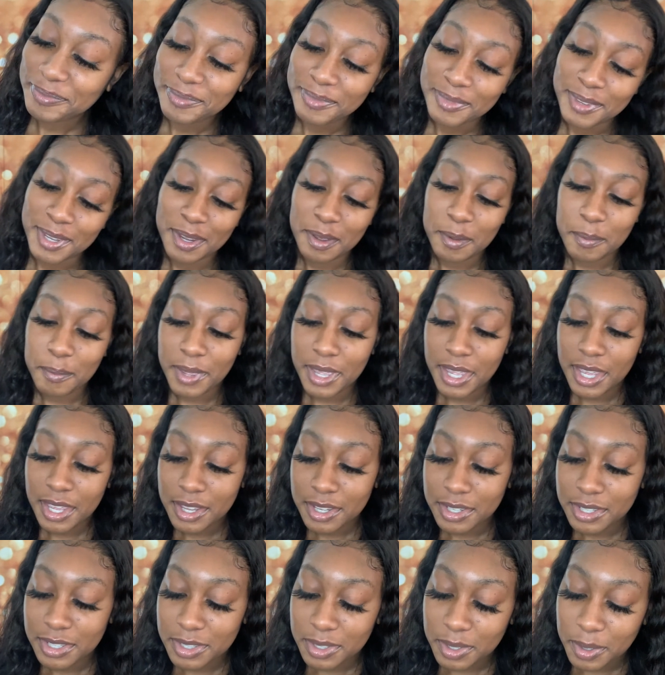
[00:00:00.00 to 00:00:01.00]
But
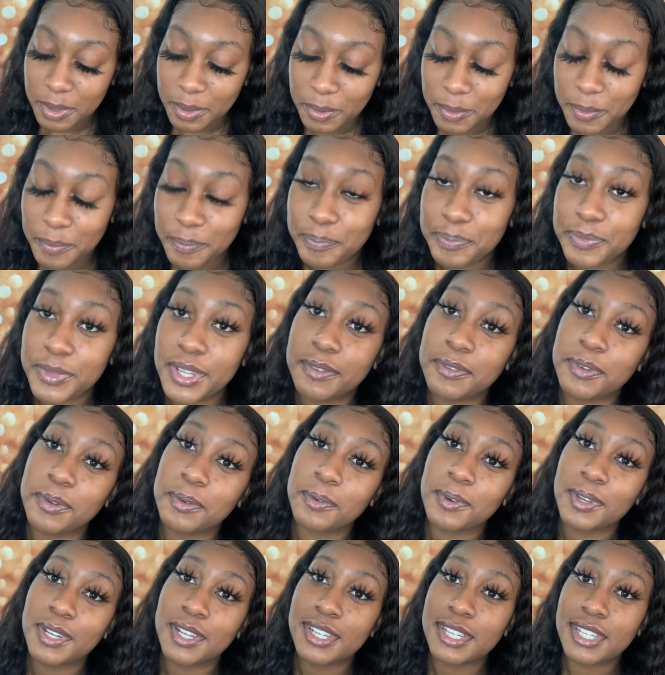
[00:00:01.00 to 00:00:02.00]
yeah, so if you
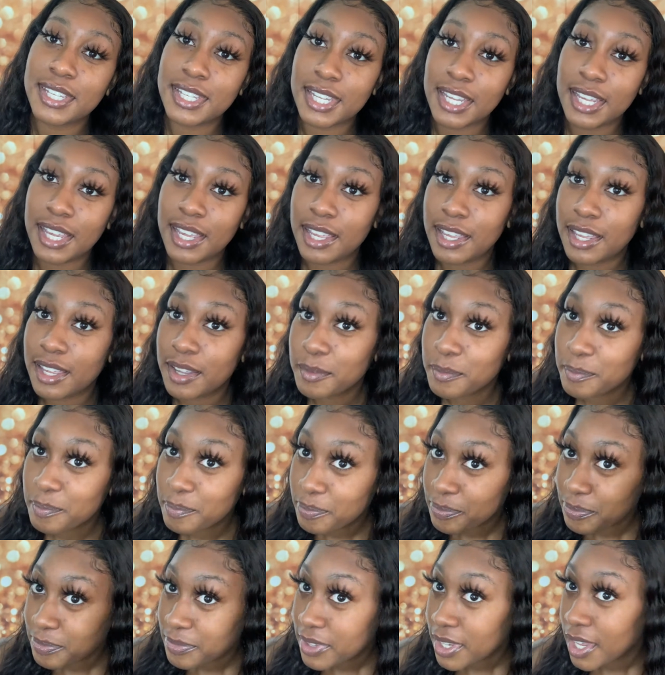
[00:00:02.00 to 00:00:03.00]
want to see
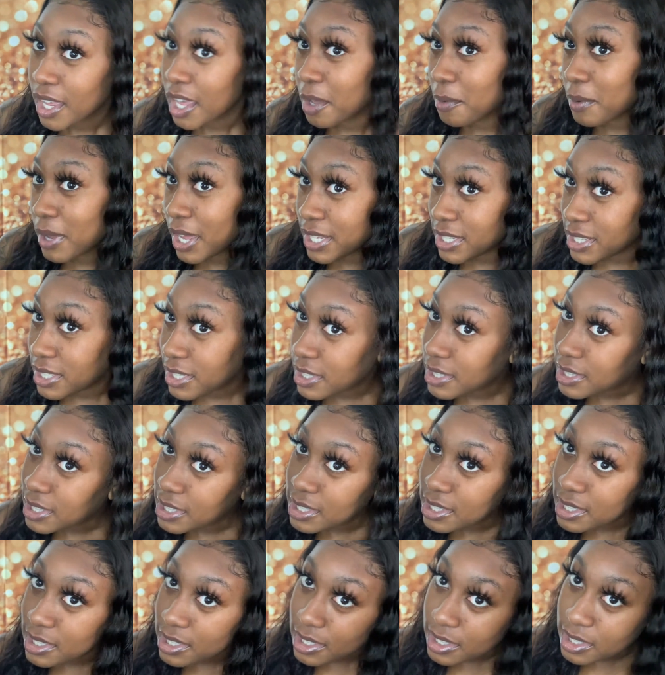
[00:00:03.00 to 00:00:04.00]
how I did
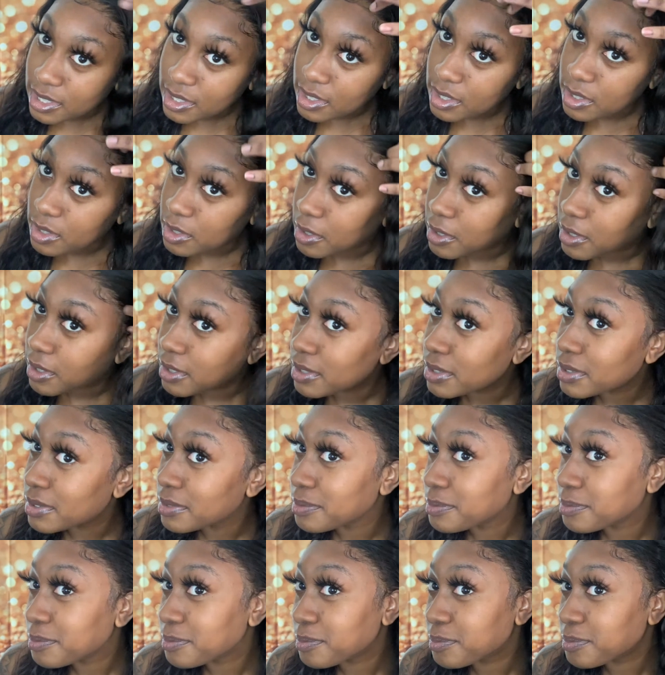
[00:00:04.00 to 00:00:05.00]
this install
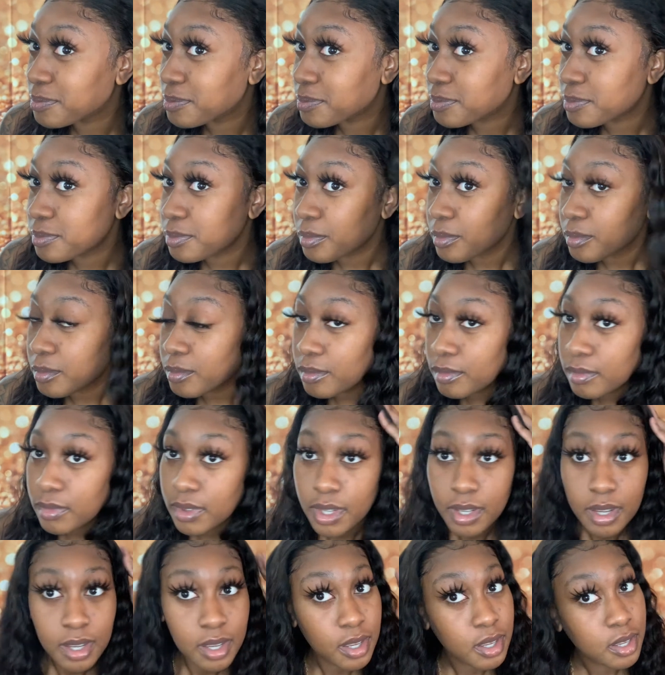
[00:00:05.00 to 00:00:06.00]

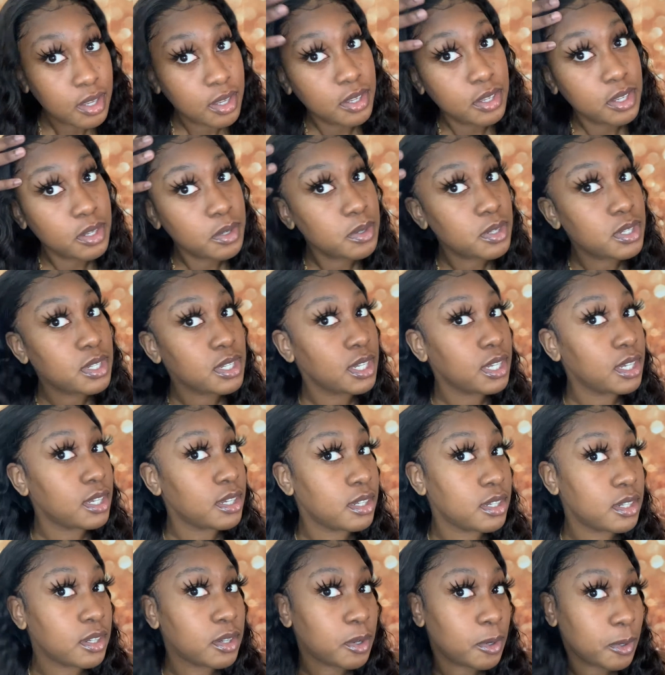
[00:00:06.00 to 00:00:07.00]

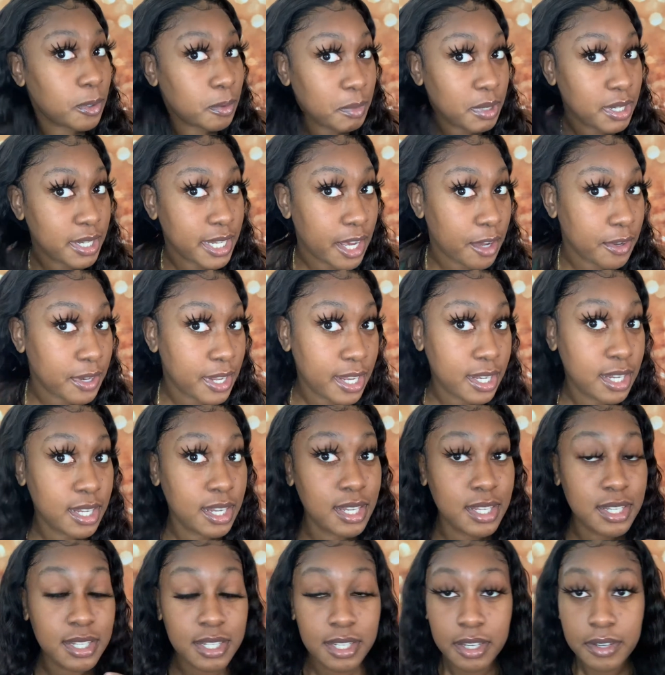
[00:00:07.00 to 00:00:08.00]
using the Hold Me Down
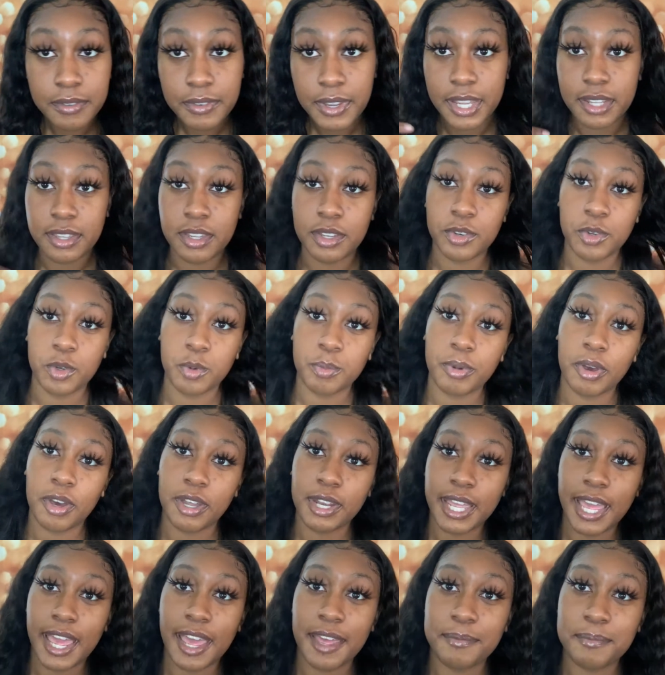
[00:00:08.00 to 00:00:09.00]
adhesive and the new
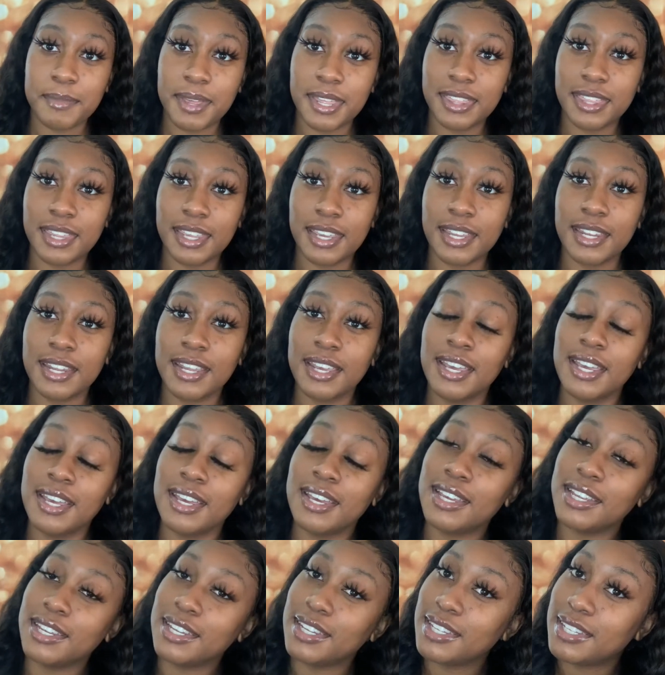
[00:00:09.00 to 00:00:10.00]
bald cap method,
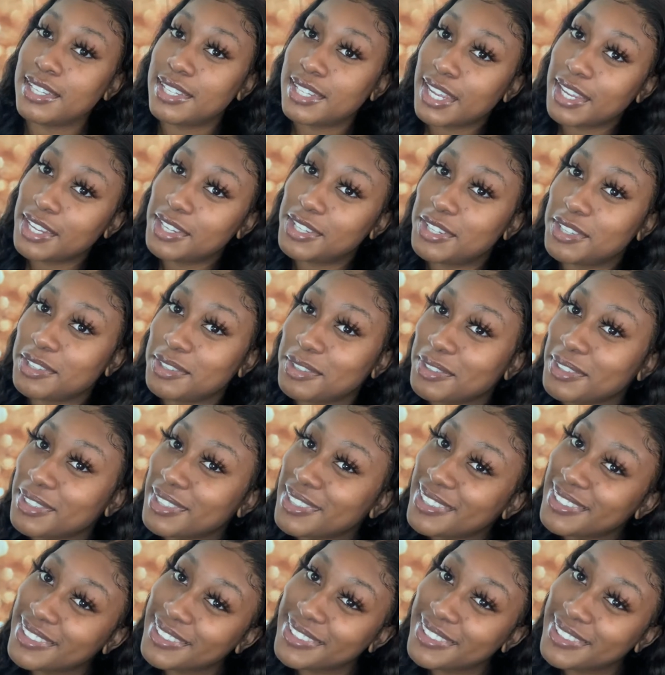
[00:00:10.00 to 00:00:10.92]
then stay tuned.